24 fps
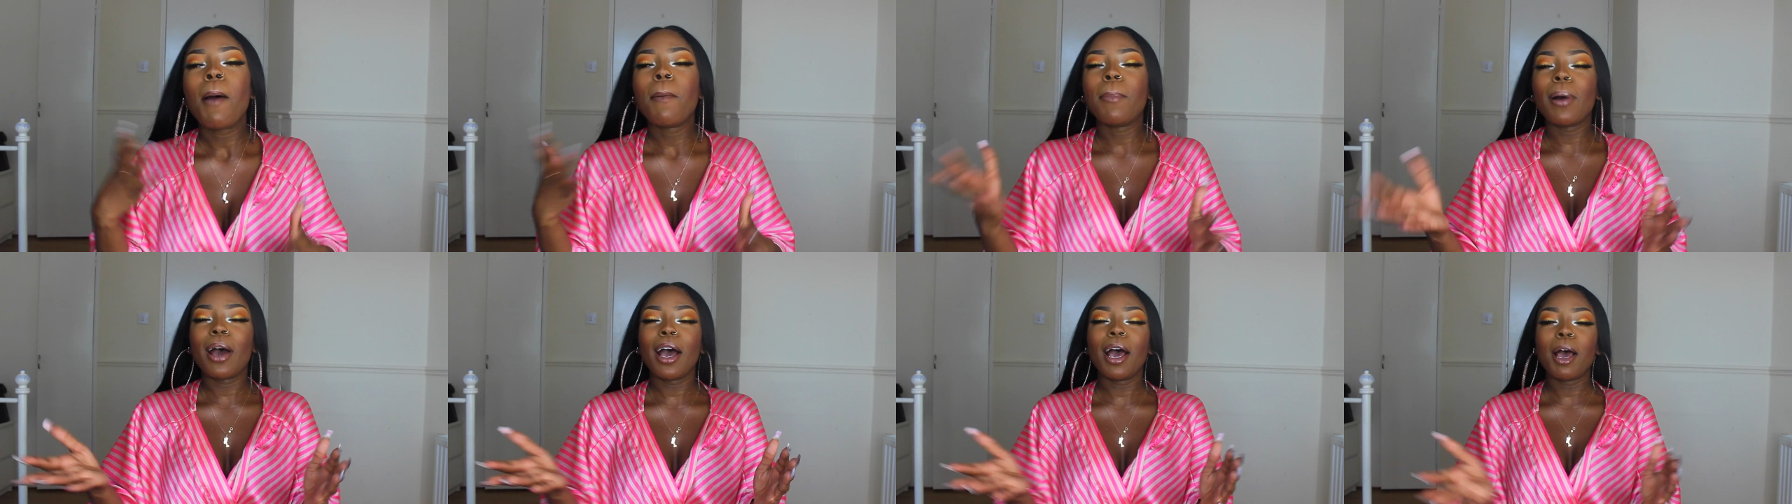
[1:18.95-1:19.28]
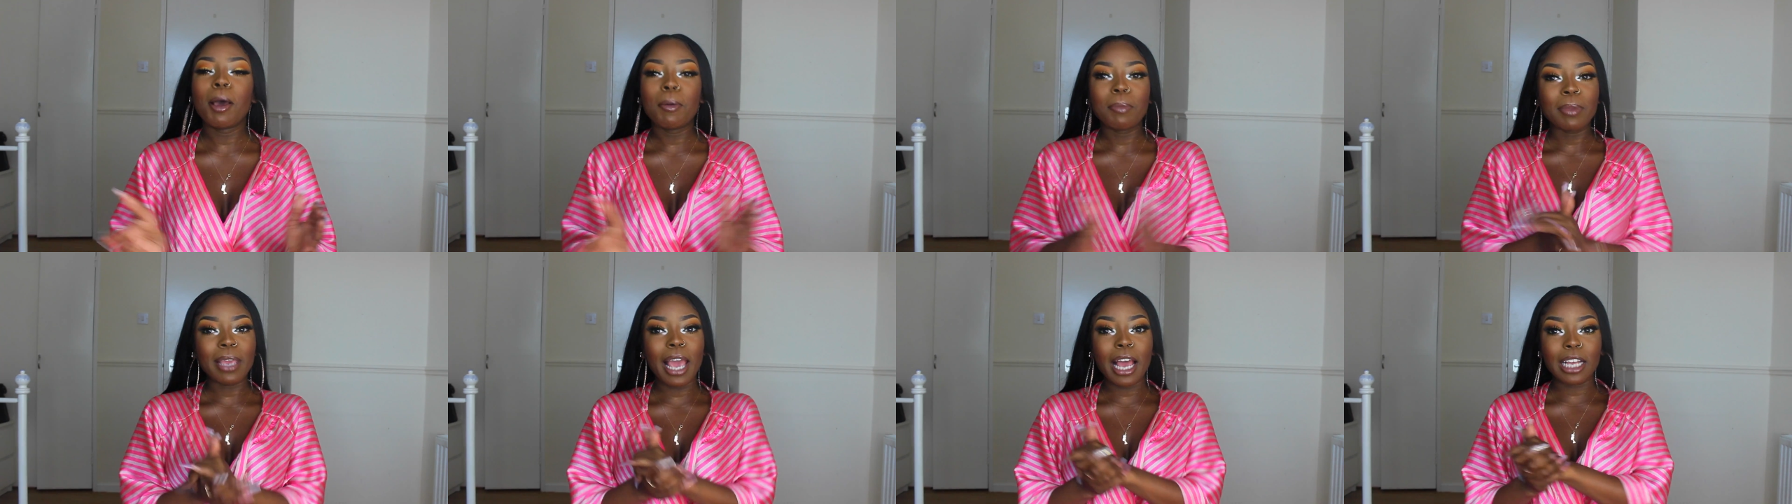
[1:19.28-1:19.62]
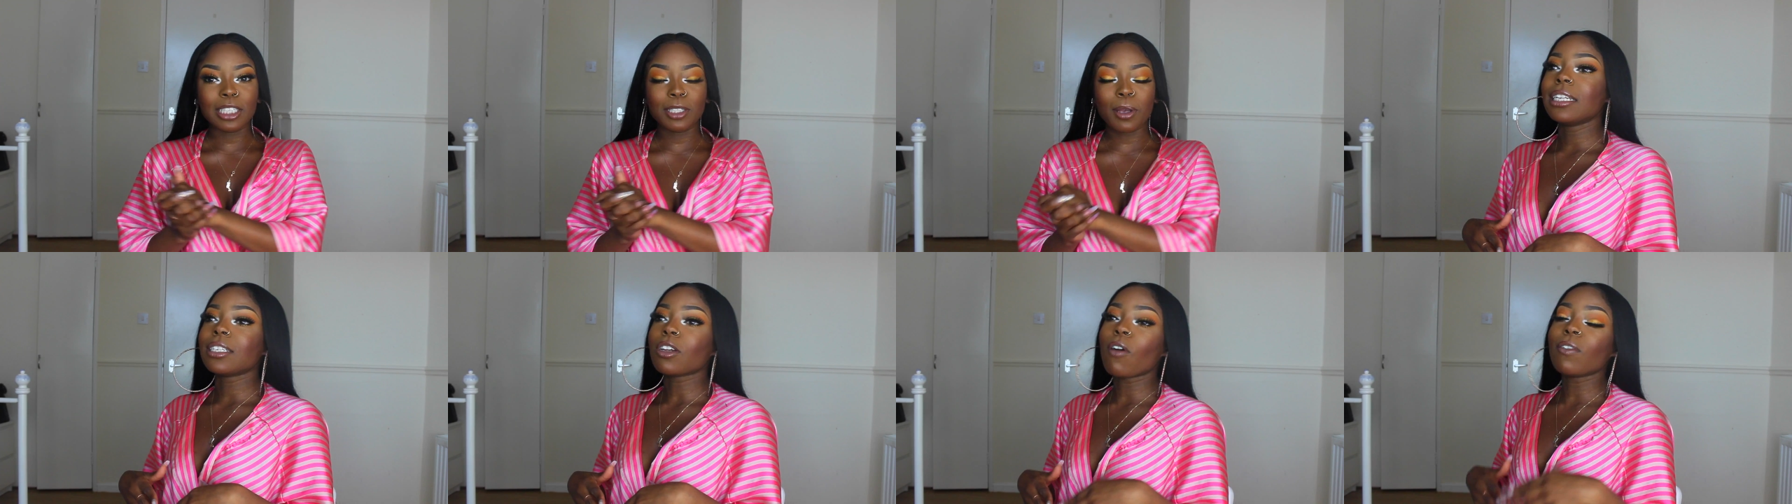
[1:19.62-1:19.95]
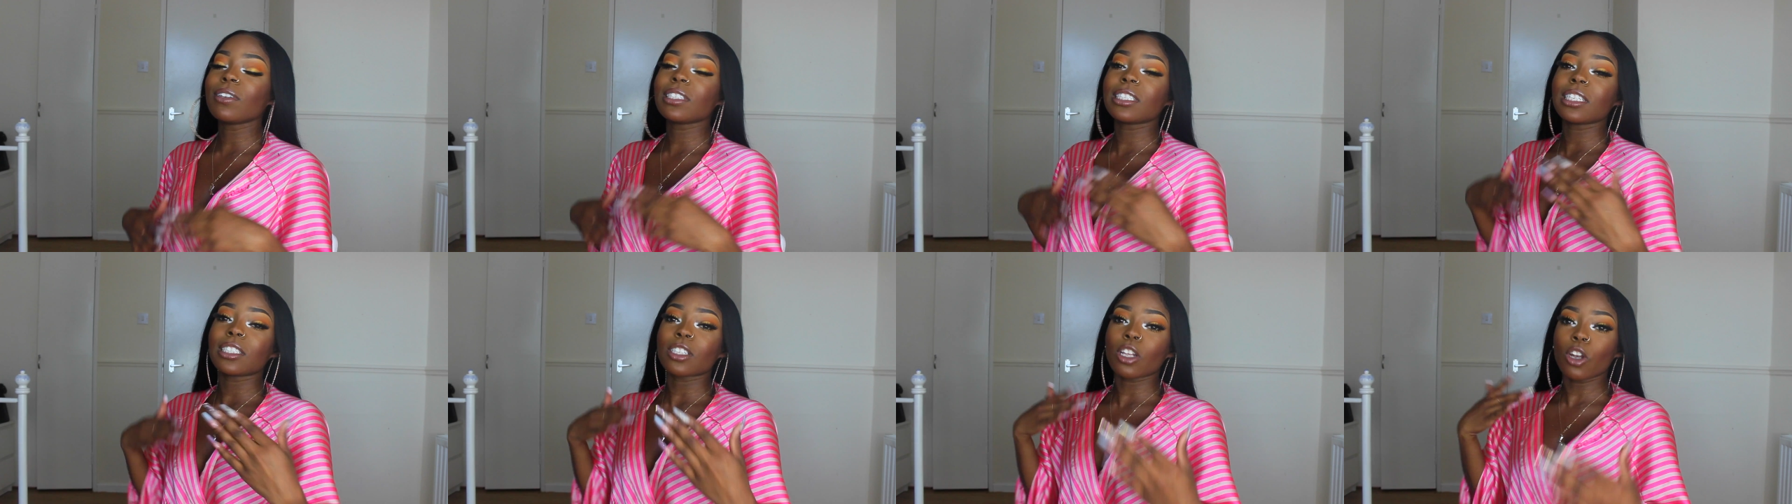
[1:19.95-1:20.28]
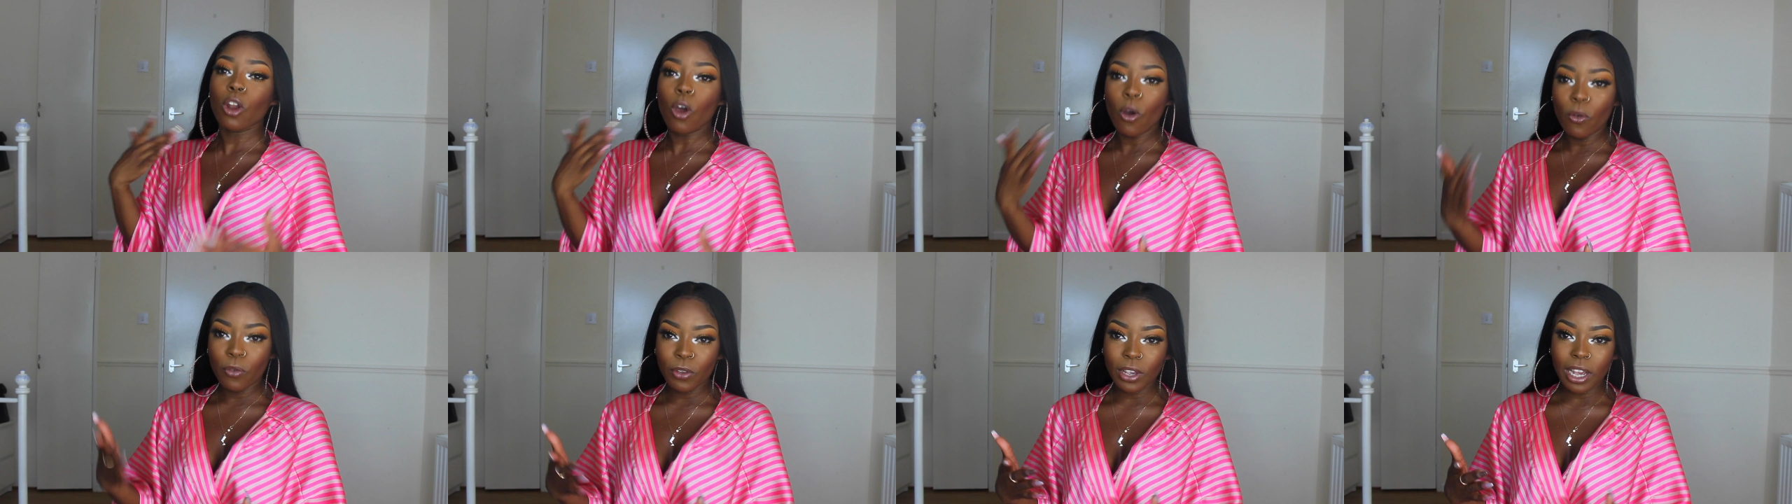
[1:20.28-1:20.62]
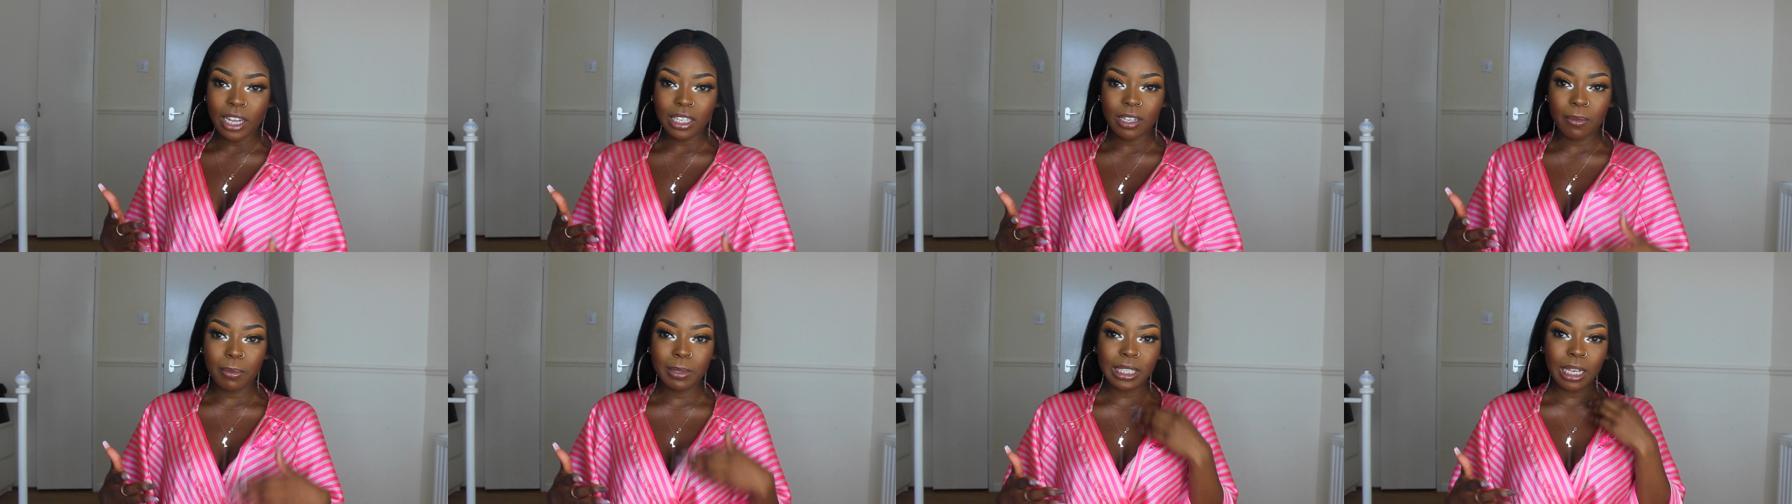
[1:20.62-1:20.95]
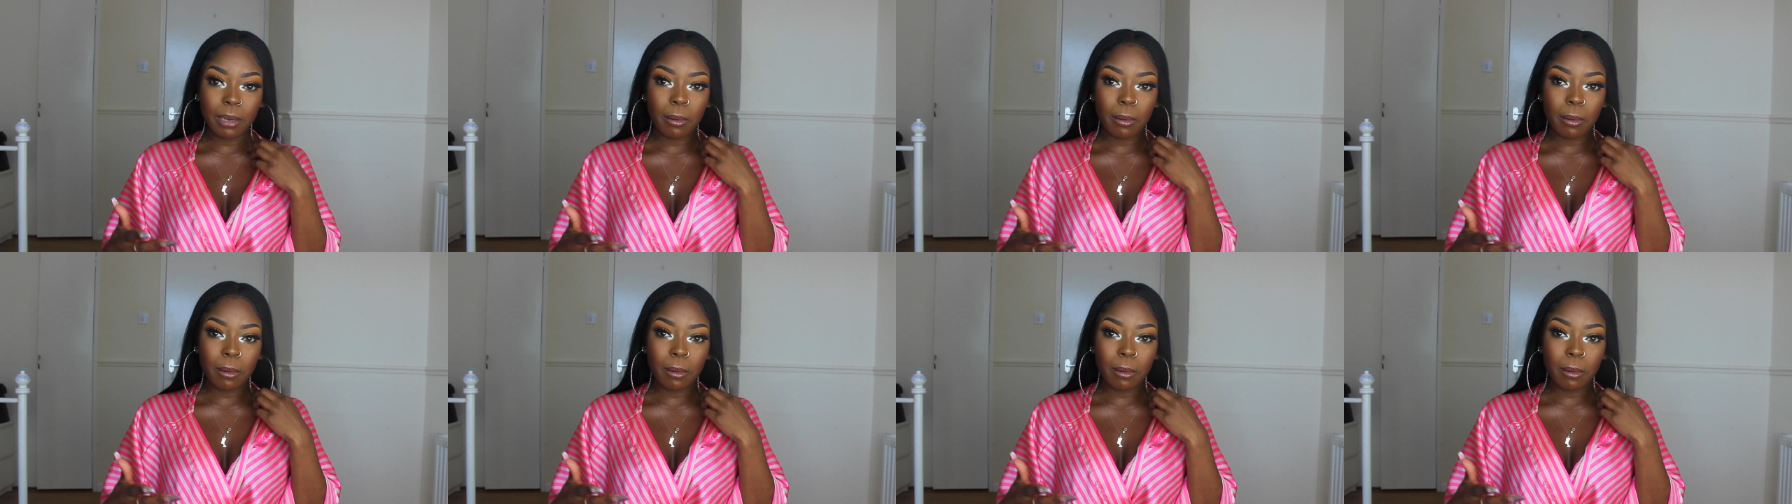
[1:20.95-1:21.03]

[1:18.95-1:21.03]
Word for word: But um, yeah, so obviously there's a lot of you guys have been